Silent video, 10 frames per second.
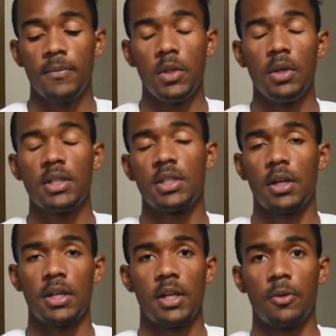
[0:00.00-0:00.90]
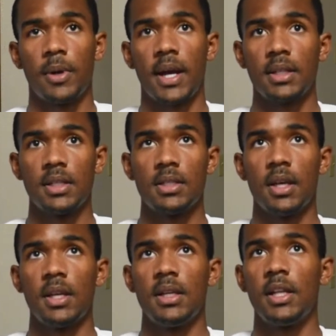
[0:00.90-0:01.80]
you can start a dental practice,
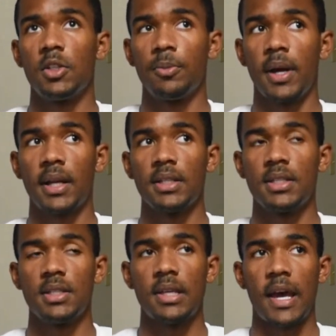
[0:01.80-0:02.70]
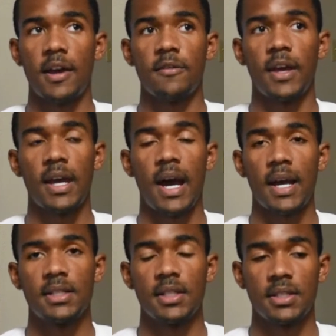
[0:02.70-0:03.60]
and dental practices have a
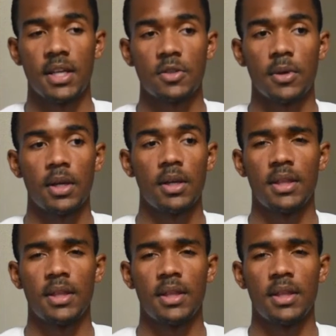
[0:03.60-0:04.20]
high success rate.